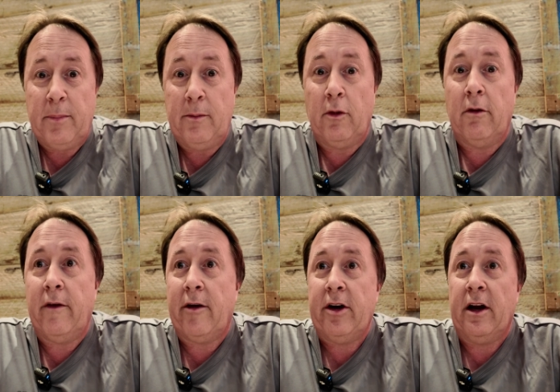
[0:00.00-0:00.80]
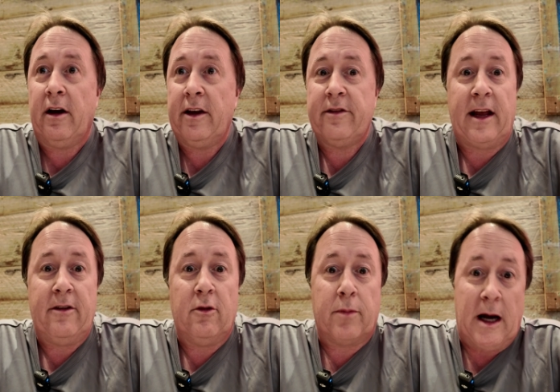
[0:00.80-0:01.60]
People were very nice. I
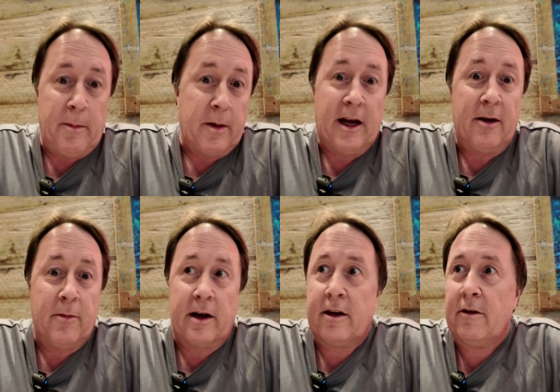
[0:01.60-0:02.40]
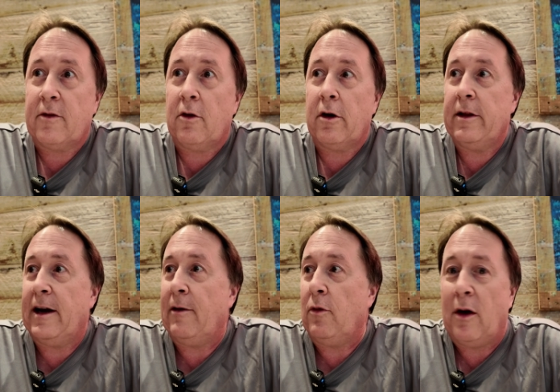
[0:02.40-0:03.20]
had no problem getting my gift card
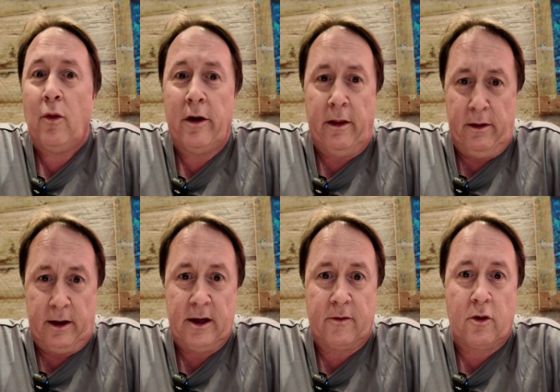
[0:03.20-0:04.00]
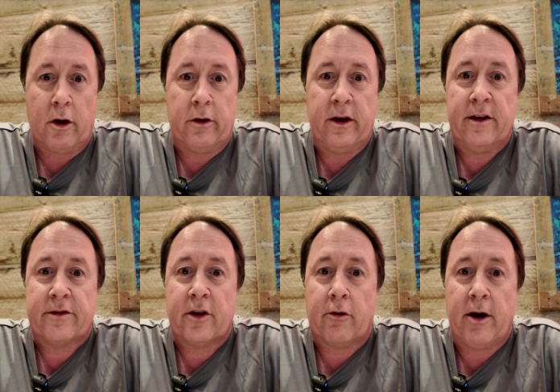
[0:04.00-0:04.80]
that I won. I won the gift card on
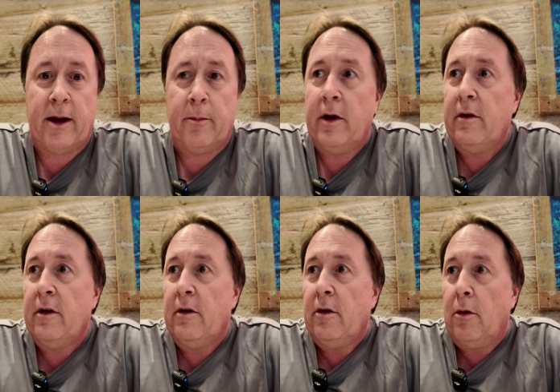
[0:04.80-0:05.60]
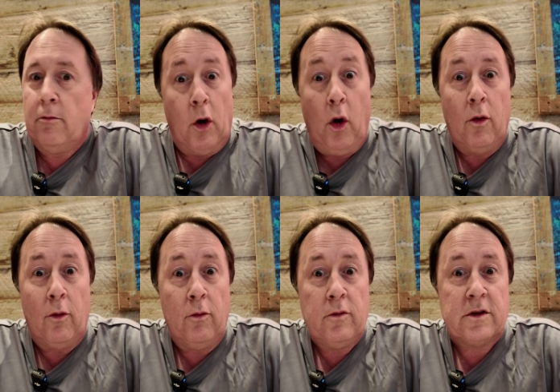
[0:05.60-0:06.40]
Instagram. Uh
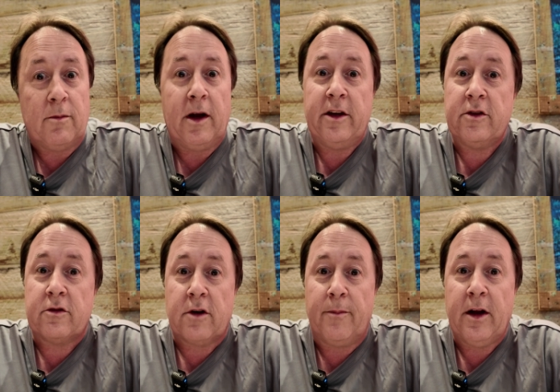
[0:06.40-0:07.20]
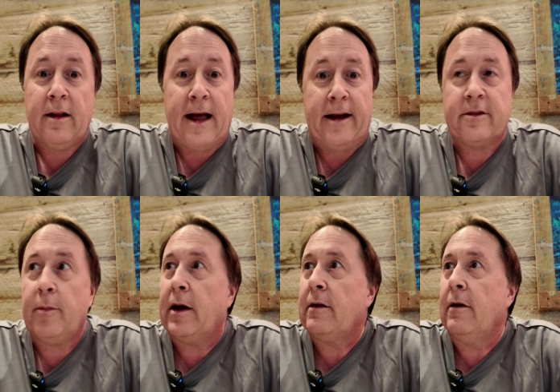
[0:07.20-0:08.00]
oh, somebody just dropped the glass
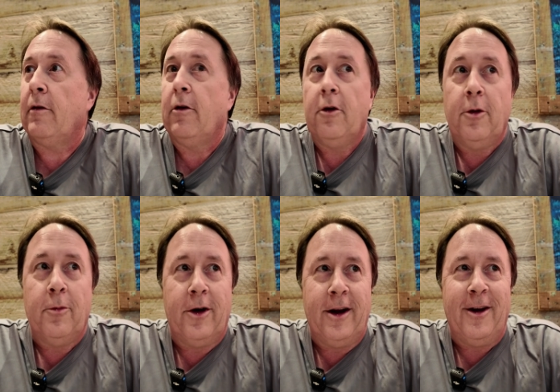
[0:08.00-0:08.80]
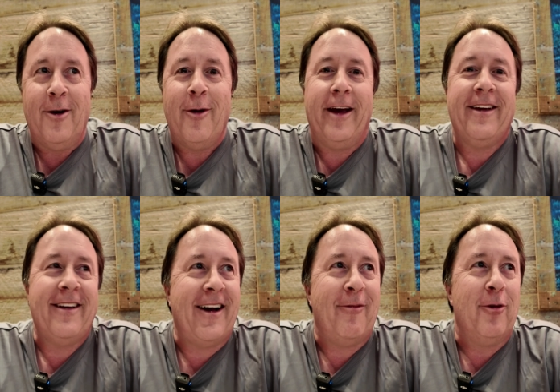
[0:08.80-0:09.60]
back there. But anyway,
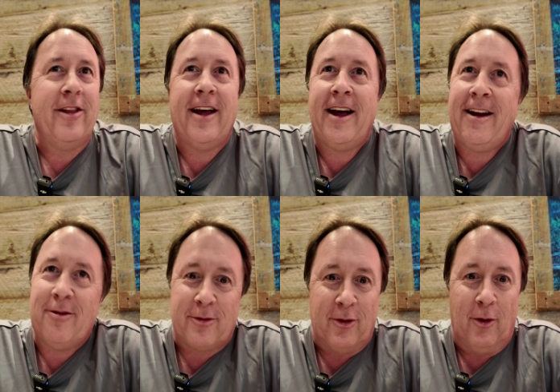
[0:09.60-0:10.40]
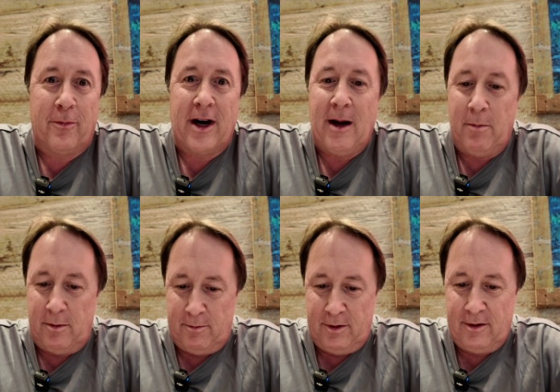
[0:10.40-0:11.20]
I won that. There was no
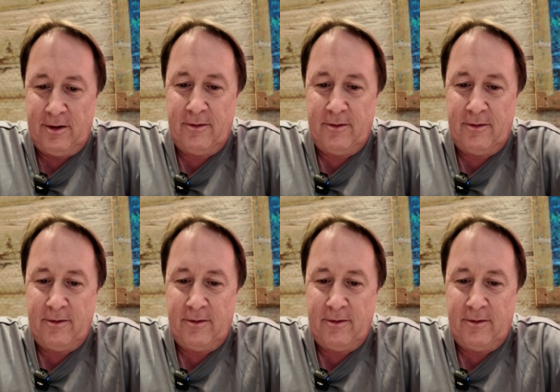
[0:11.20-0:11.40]
problem.